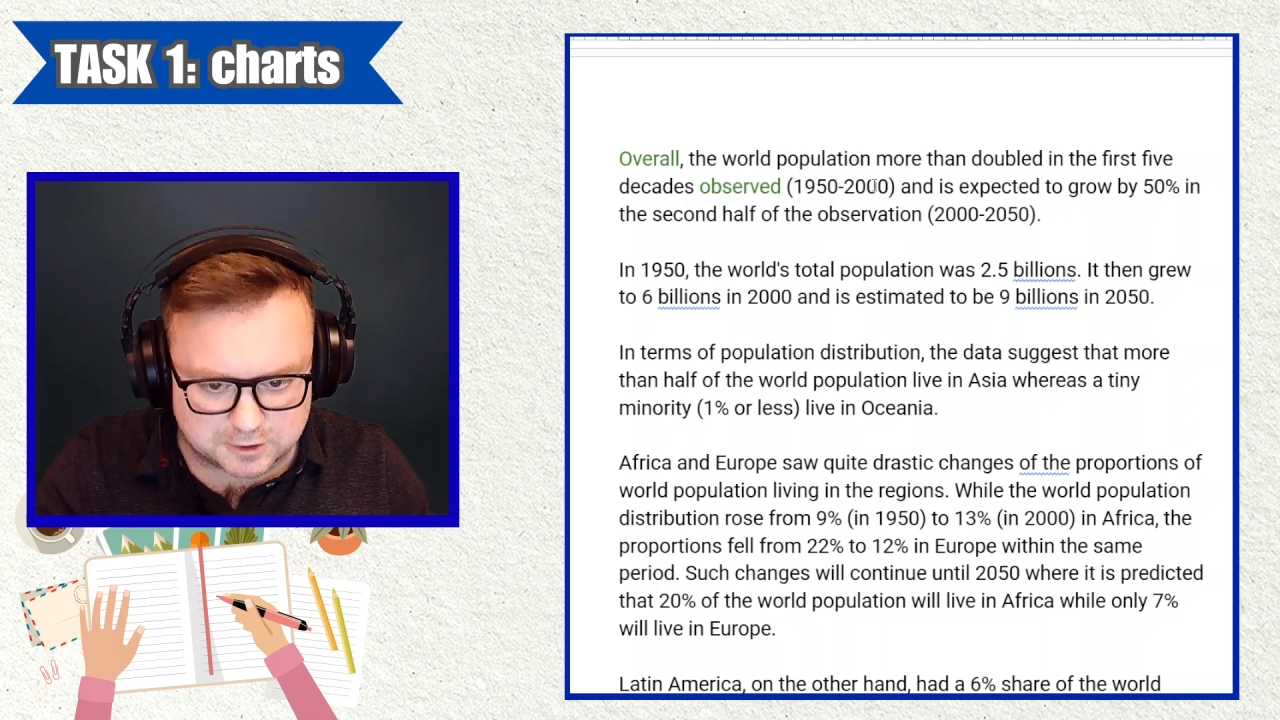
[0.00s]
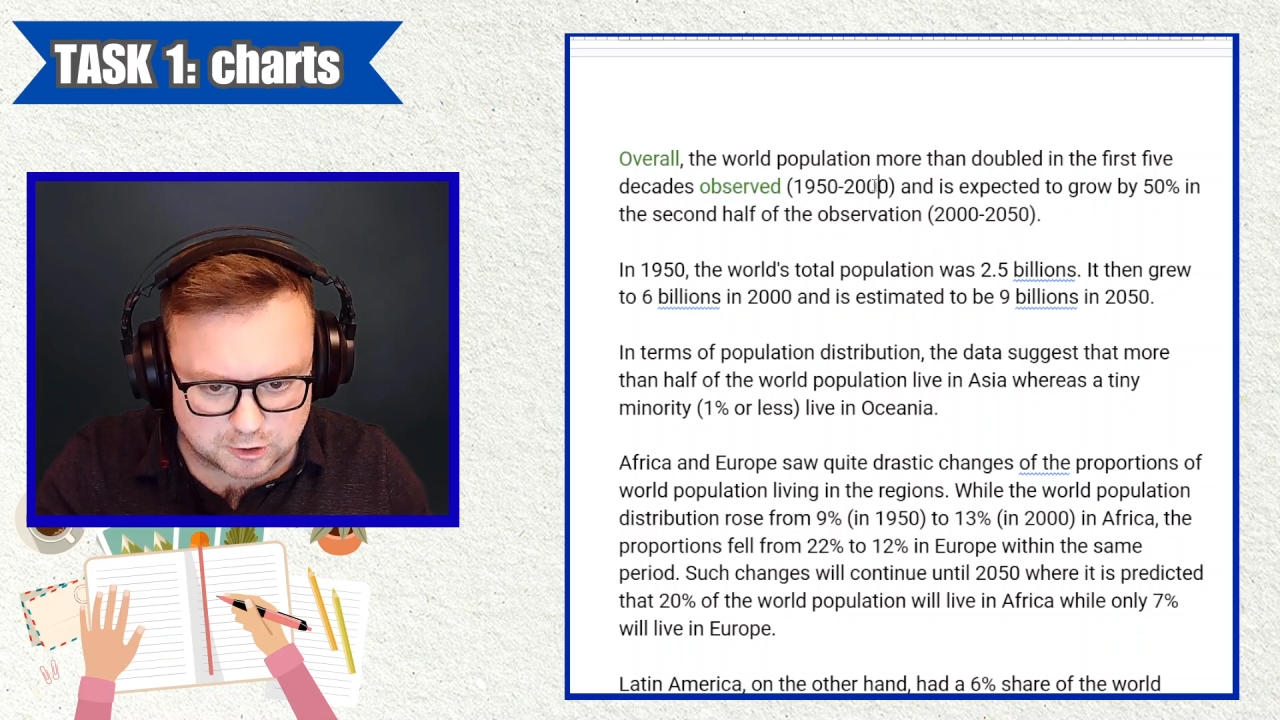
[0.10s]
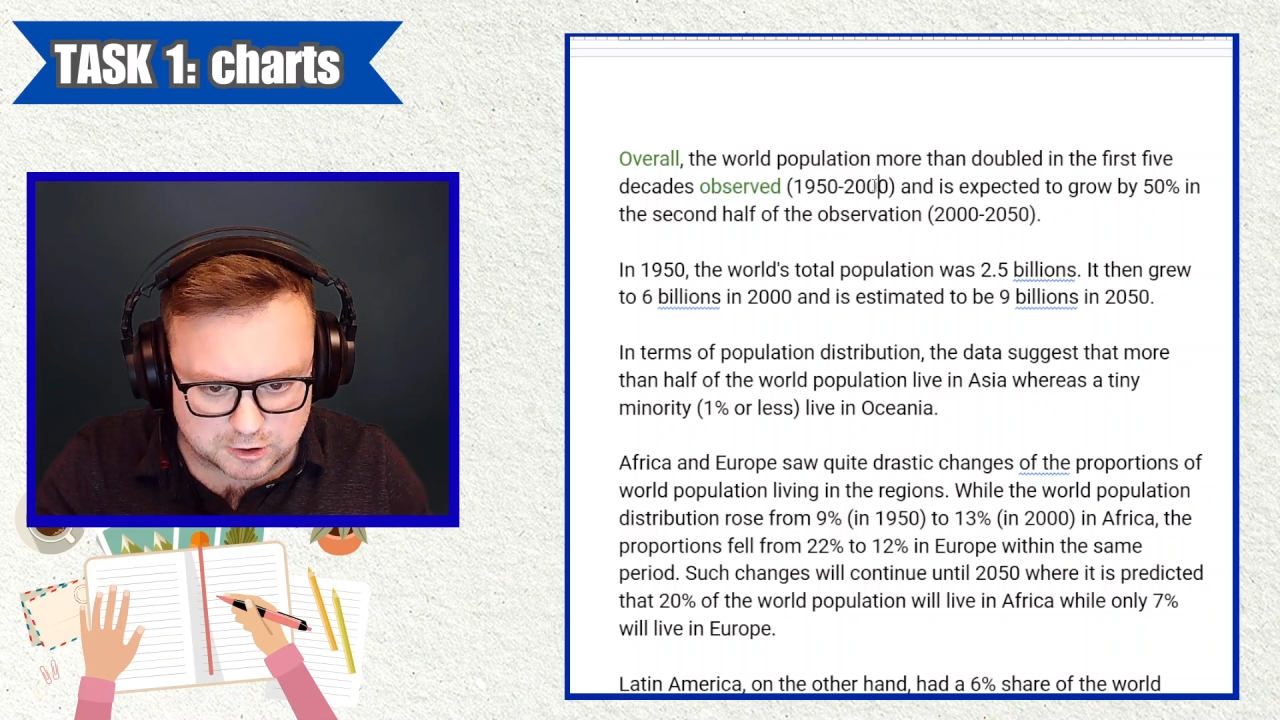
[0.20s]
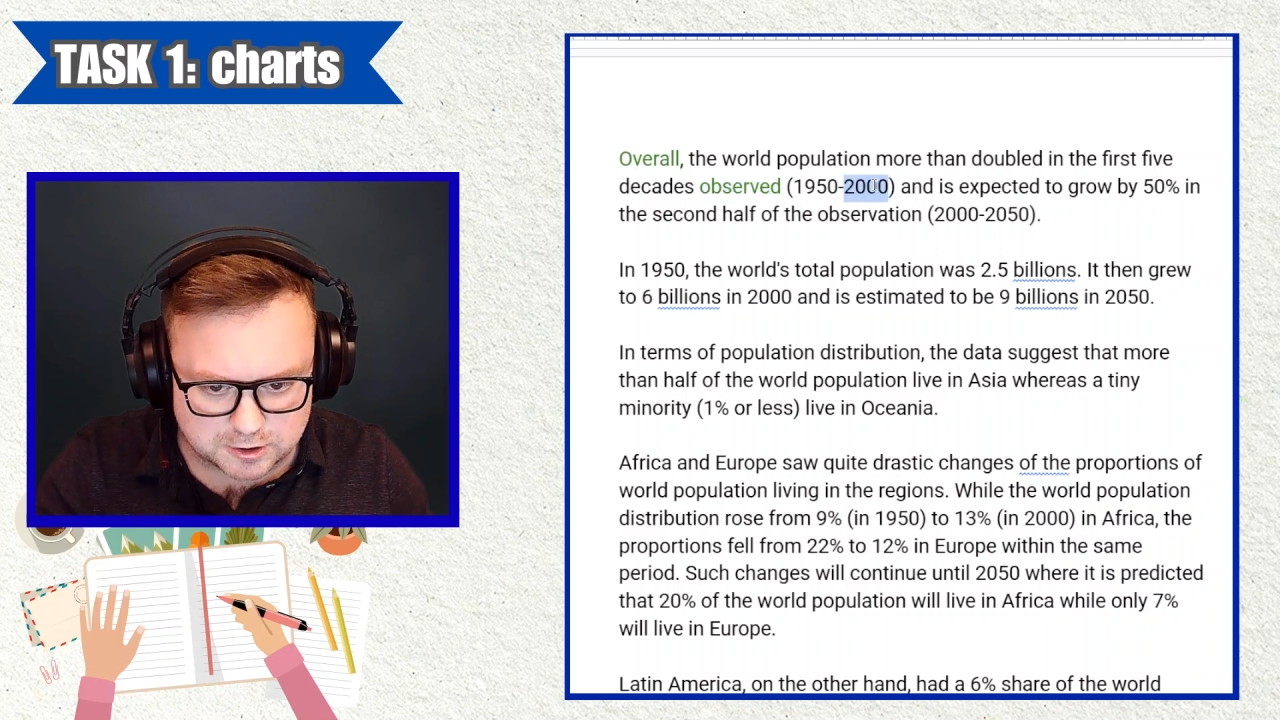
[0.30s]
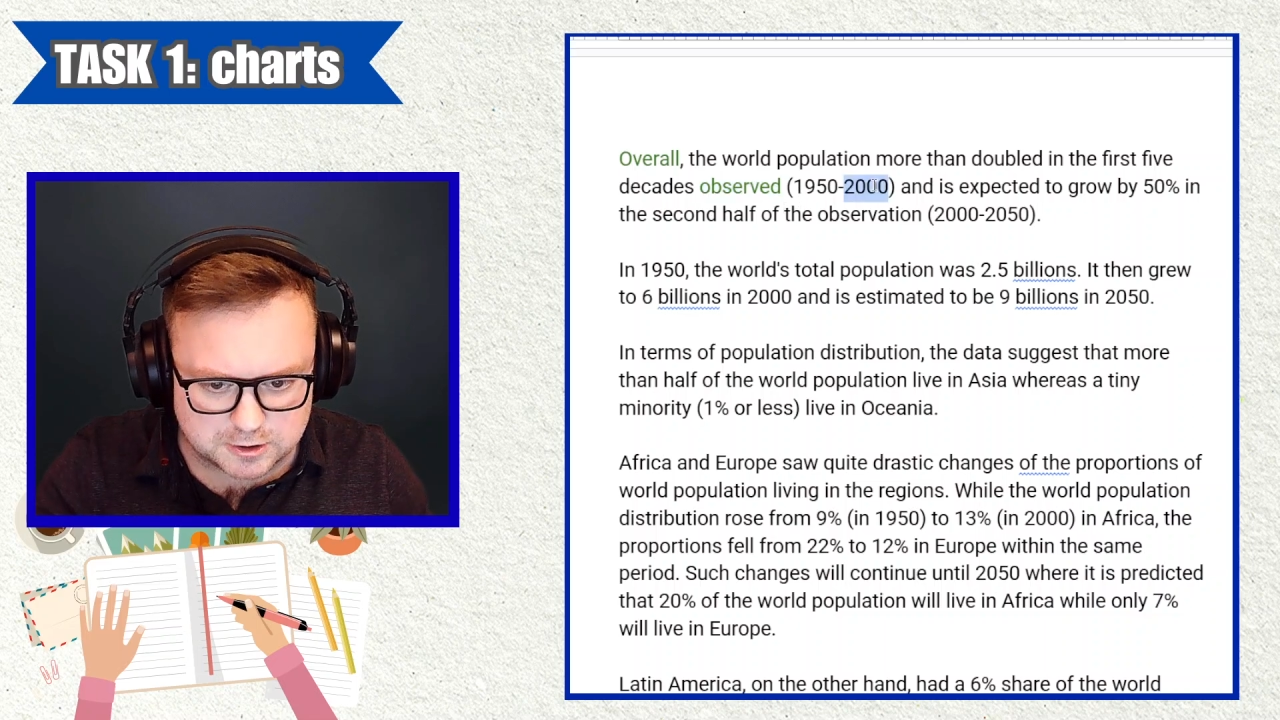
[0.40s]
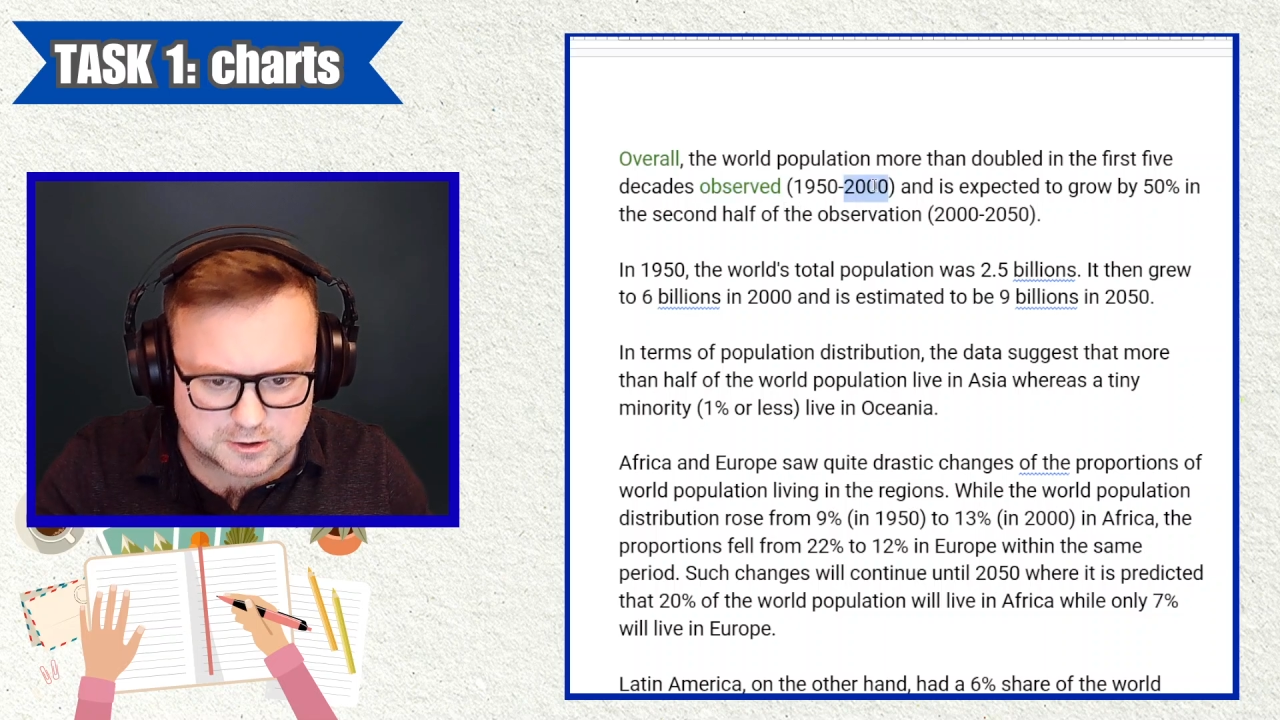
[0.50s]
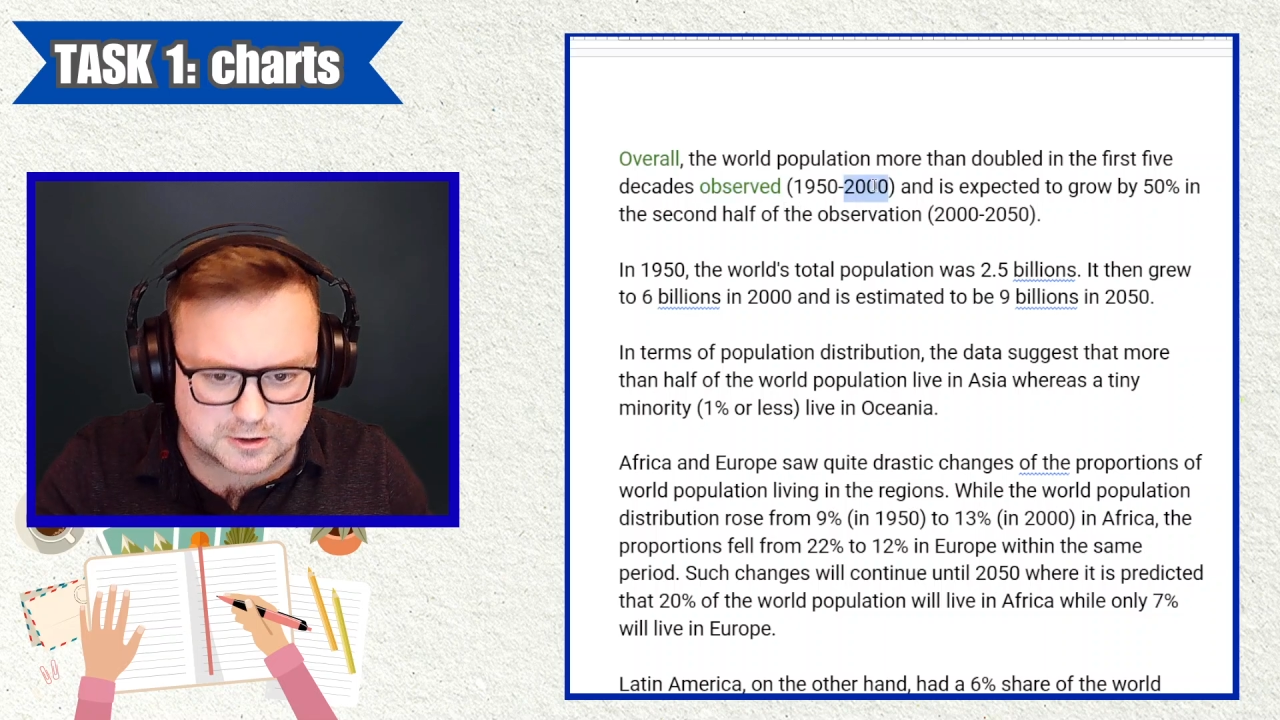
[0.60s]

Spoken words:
Good,